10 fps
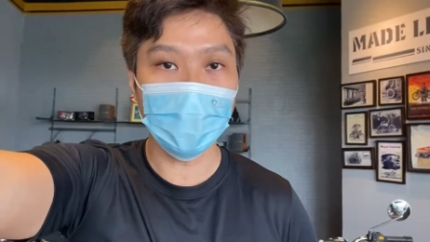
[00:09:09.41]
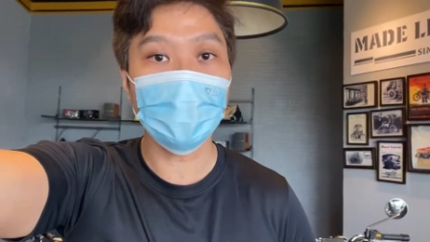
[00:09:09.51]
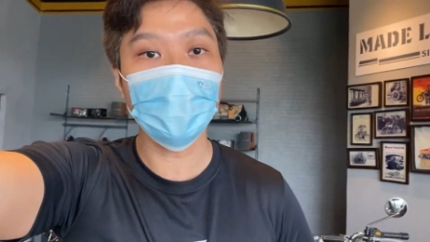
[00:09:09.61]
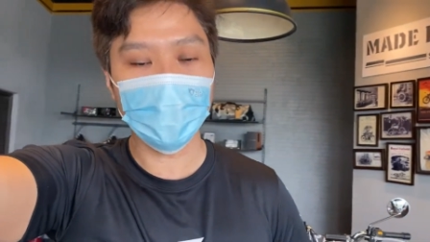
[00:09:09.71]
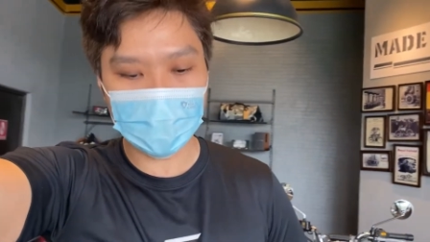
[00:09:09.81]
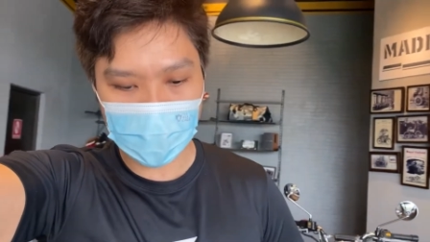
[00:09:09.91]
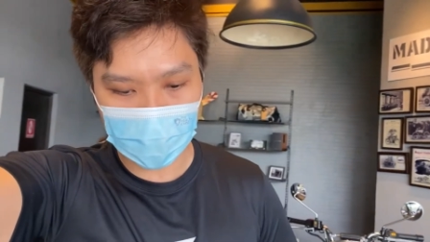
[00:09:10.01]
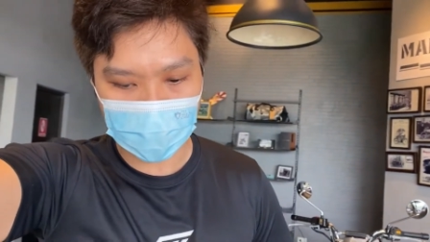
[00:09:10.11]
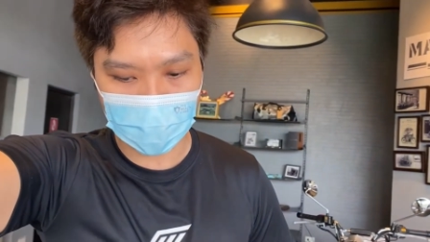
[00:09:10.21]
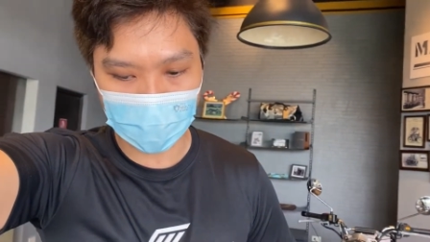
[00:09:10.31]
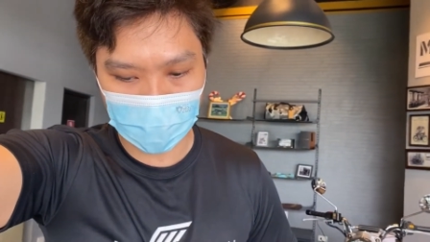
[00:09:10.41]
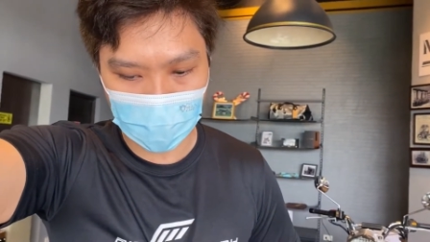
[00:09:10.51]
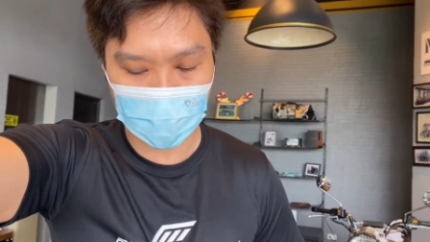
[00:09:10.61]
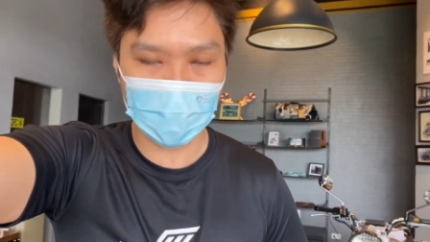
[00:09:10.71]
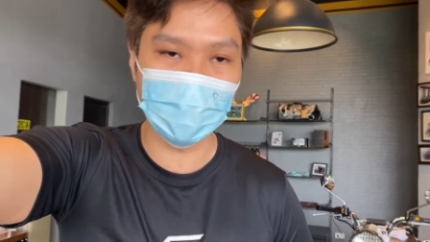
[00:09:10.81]
if you do it by yourself, if you
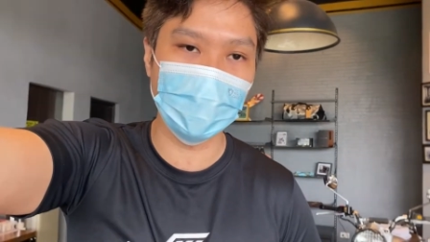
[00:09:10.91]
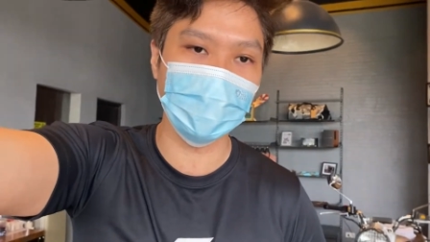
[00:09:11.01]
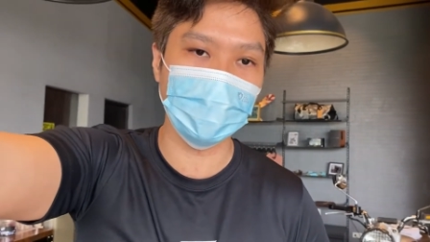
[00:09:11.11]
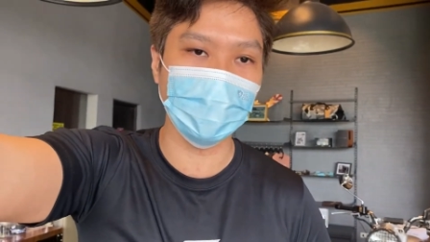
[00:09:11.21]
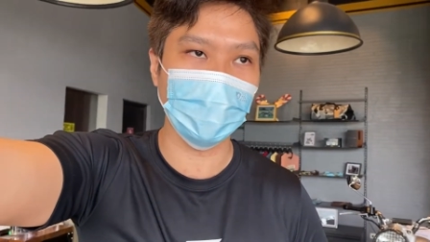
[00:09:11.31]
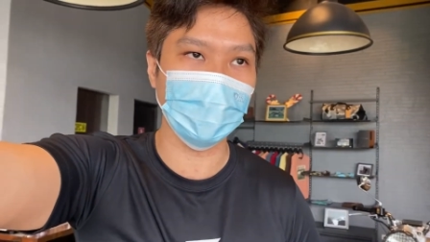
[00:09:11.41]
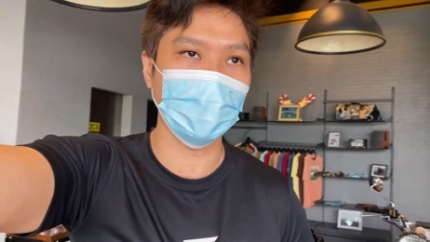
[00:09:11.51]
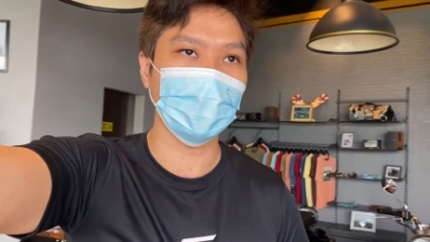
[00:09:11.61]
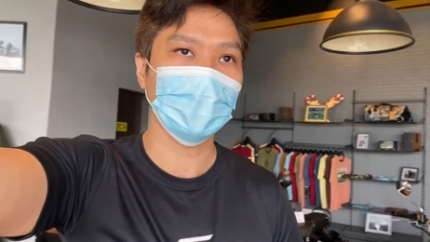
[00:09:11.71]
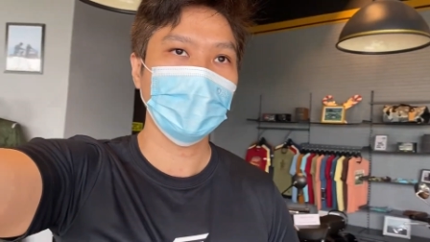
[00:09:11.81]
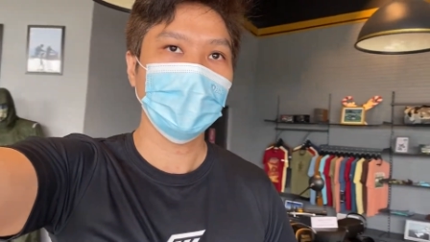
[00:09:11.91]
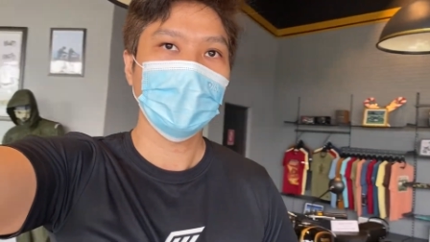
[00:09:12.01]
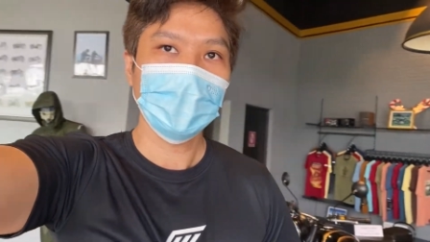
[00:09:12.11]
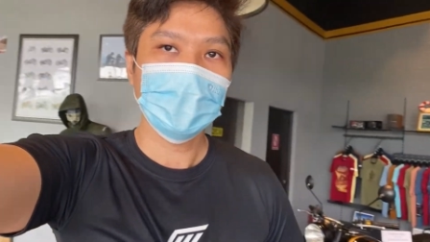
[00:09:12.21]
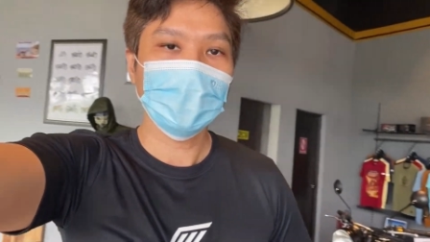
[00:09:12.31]
can do it by yourself, I think
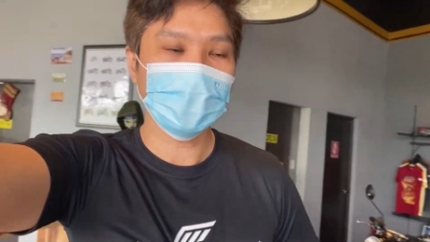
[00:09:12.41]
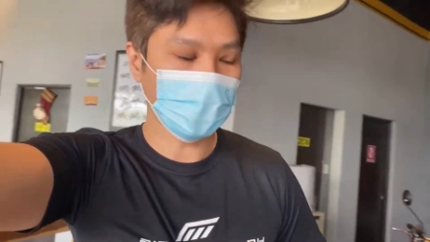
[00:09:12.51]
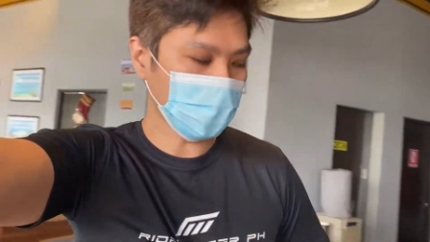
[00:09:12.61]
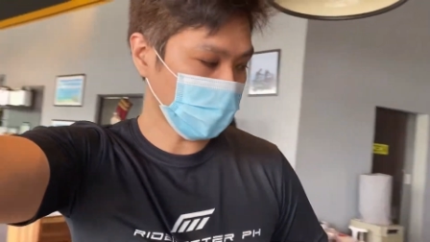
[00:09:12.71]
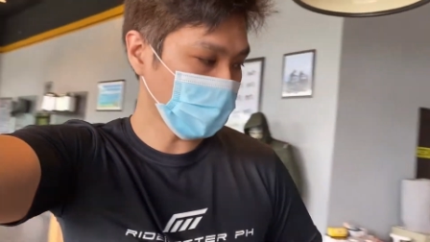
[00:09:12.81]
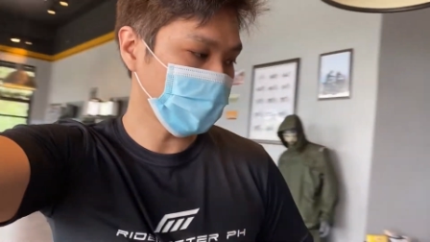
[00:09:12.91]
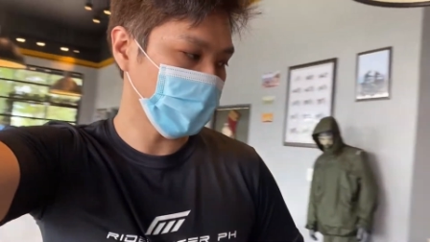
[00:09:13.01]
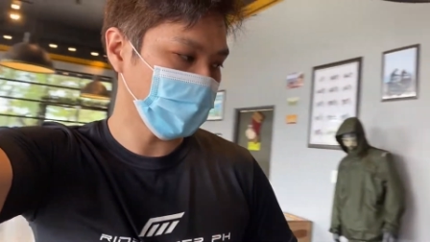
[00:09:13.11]
it will be